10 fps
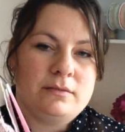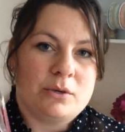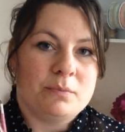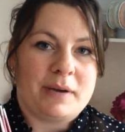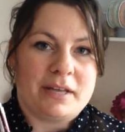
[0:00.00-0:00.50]

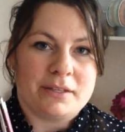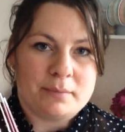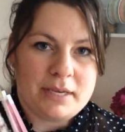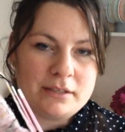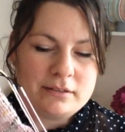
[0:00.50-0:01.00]
don't bother
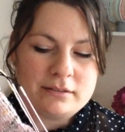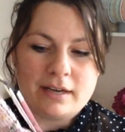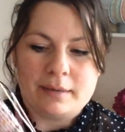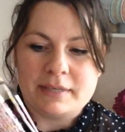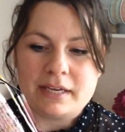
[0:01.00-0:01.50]
me.
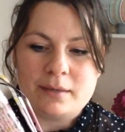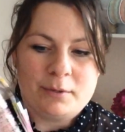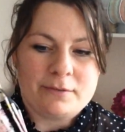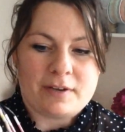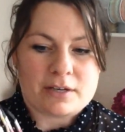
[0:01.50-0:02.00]
I'm not a
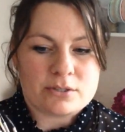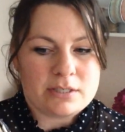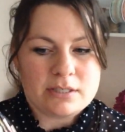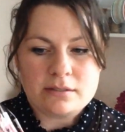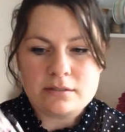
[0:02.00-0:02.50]

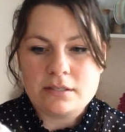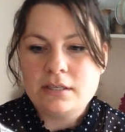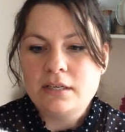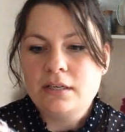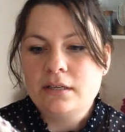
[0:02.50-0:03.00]
perfectionist
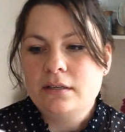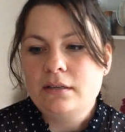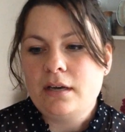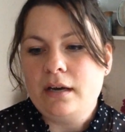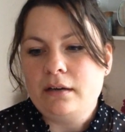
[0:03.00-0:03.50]

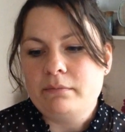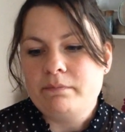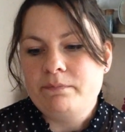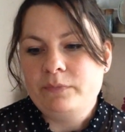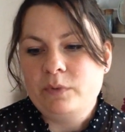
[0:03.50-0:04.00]

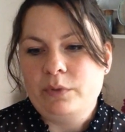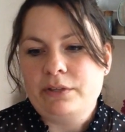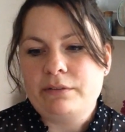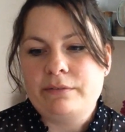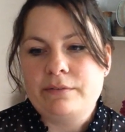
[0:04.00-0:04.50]

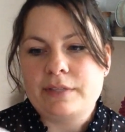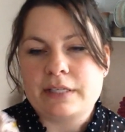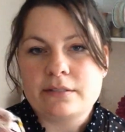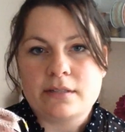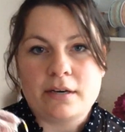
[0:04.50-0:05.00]
with
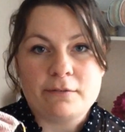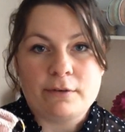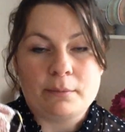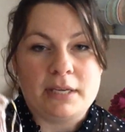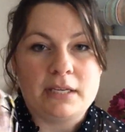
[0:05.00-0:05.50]
things that are
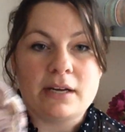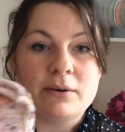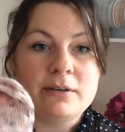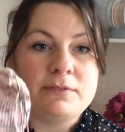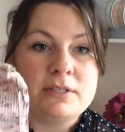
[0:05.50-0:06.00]
for me. Now,
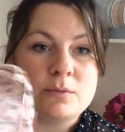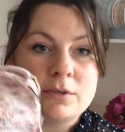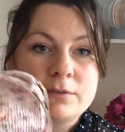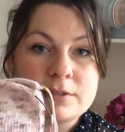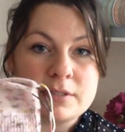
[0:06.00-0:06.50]
if these
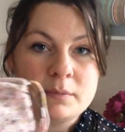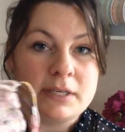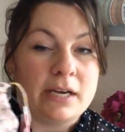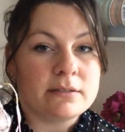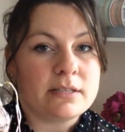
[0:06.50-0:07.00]
were for
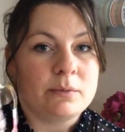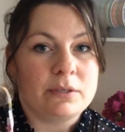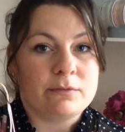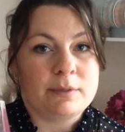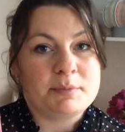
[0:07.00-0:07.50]
somebody else, I would
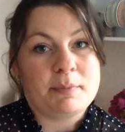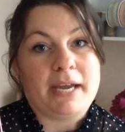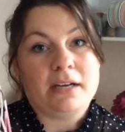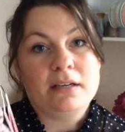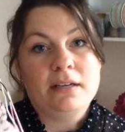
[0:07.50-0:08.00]
have ripped
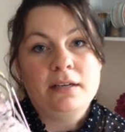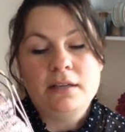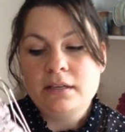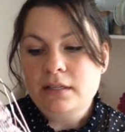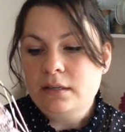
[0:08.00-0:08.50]
back.
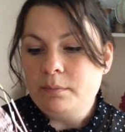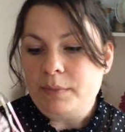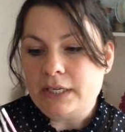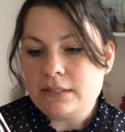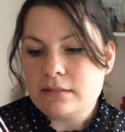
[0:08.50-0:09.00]

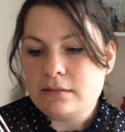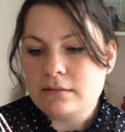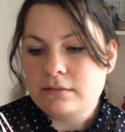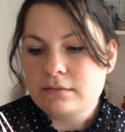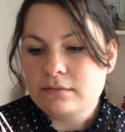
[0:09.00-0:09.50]
But